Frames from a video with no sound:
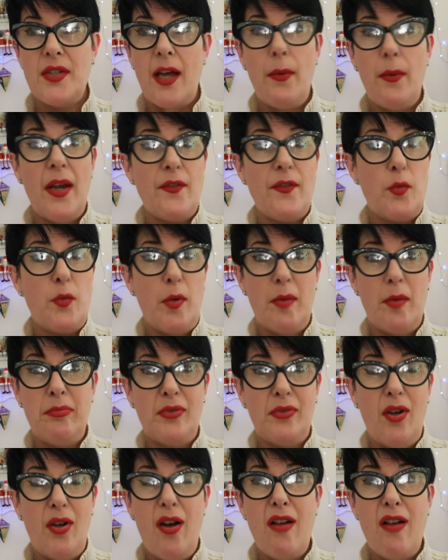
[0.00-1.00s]
I won't have to put a
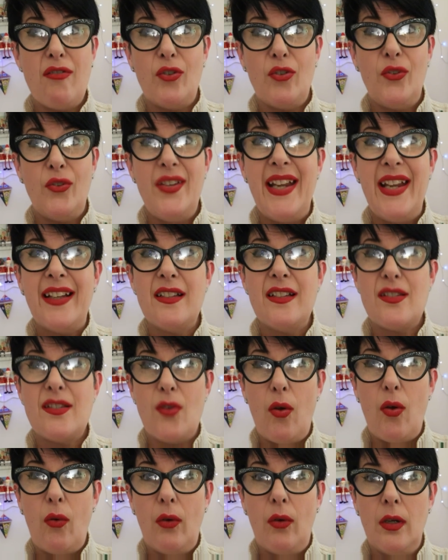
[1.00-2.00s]
bra or knickers
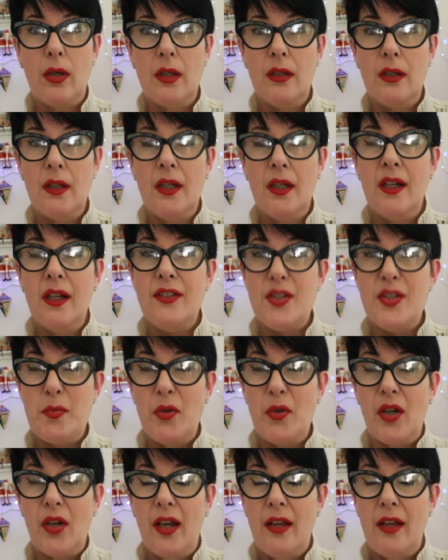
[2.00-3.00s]
on just put
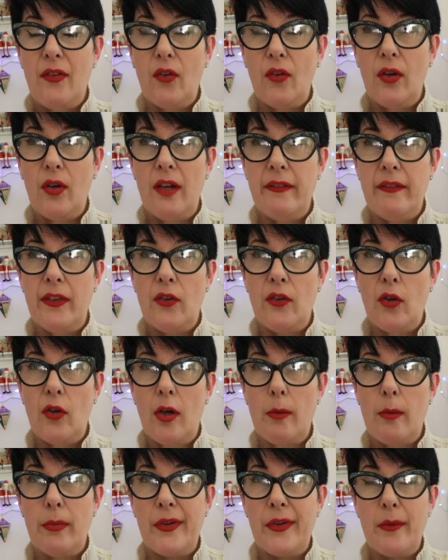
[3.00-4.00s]
clothes on over the
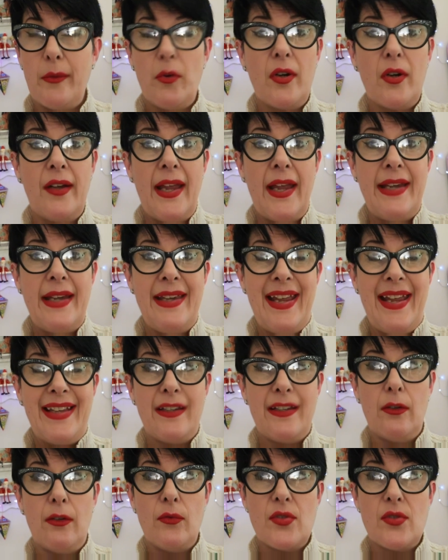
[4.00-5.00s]
top because I'm going to lay
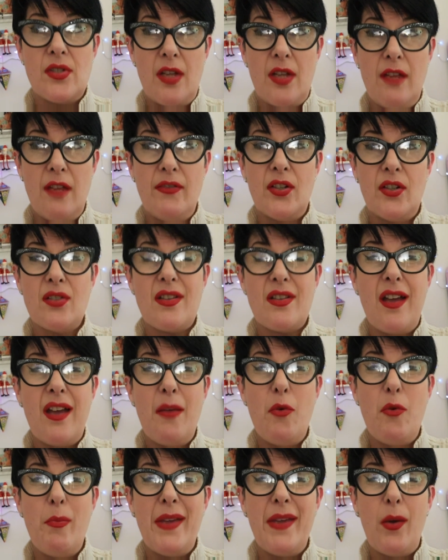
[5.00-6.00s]
naked on the sofa because I
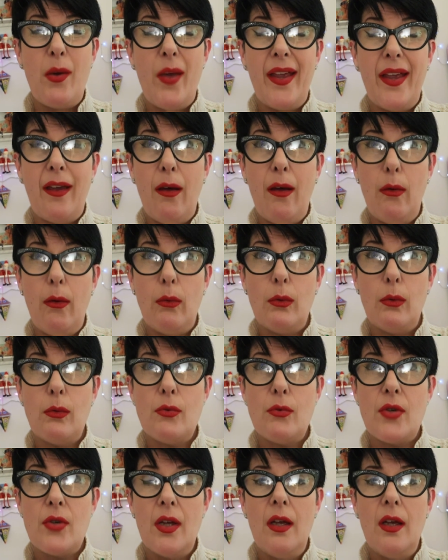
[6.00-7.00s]
will be quite
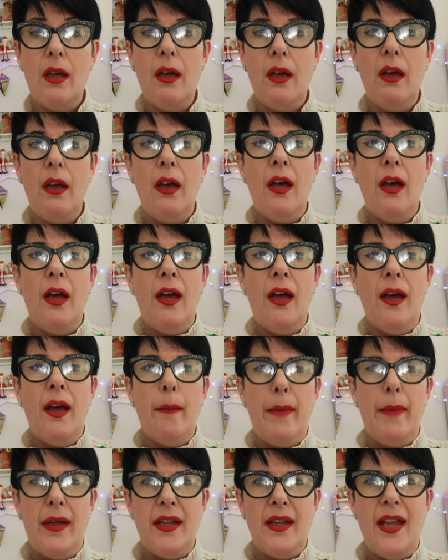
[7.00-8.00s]
cold.
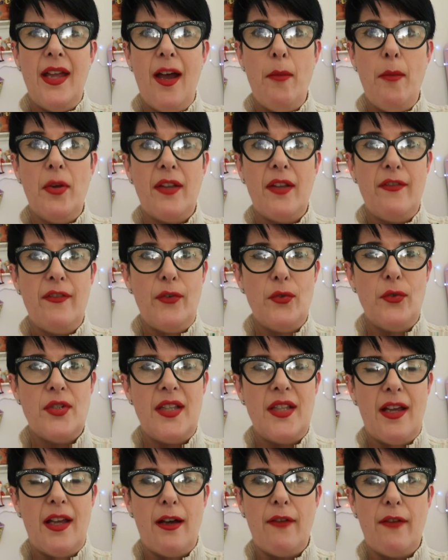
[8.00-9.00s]
But yeah, I'm looking forward to
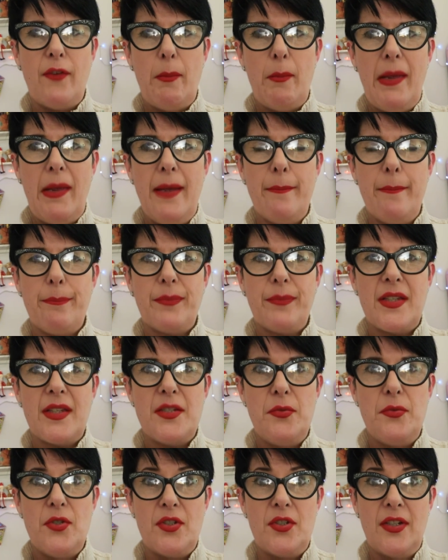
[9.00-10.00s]
the after bit. So
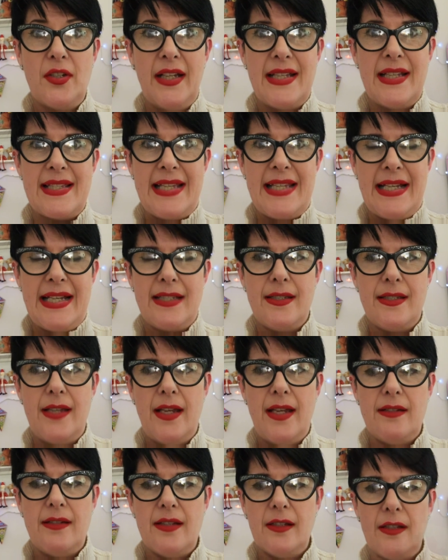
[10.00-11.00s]
we've just got to get Saturday
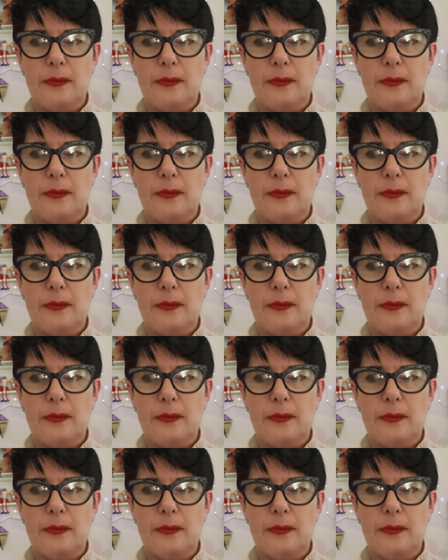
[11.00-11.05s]
done.